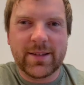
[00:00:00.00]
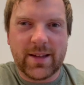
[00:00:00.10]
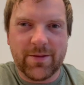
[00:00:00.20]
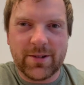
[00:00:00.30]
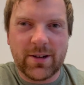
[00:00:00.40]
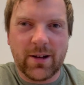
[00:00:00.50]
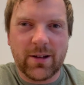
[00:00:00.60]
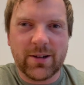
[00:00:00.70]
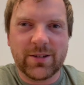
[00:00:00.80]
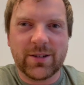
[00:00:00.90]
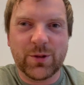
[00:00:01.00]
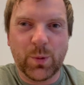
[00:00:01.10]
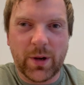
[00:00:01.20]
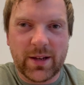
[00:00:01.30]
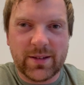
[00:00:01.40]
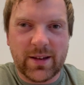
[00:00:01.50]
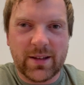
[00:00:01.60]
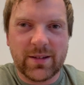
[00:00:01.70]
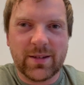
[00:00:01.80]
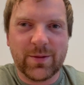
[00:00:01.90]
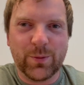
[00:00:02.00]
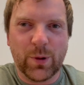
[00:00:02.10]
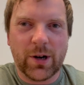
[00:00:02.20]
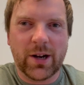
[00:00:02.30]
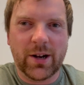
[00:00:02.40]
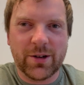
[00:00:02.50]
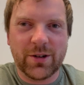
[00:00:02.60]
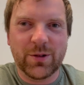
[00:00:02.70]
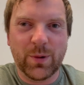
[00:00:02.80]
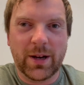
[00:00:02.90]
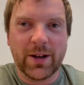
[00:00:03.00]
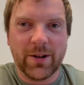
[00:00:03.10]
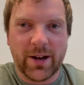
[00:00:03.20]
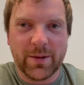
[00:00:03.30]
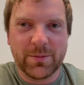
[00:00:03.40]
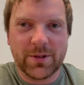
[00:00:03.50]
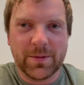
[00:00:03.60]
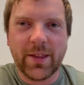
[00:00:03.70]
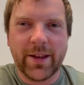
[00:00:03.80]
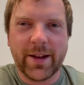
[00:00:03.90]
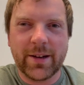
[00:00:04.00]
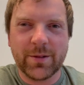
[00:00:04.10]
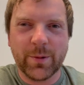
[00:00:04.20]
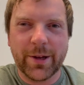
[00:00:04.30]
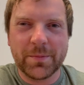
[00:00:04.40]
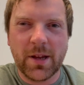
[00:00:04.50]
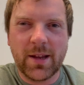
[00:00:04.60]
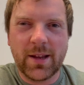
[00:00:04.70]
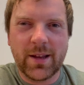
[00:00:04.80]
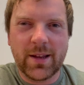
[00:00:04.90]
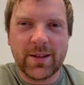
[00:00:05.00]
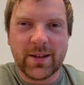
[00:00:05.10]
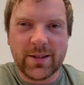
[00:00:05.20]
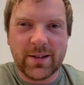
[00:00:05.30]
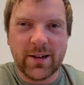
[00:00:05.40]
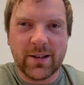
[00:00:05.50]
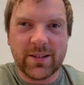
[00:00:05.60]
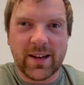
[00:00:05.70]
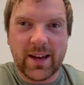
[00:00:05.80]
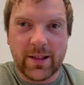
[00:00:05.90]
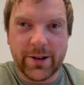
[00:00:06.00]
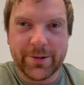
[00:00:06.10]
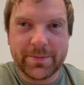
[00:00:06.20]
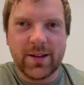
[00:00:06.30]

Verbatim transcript: seven dollars and twenty cents for one hundred twenty grams. That is, what, sixty dollars a kilo?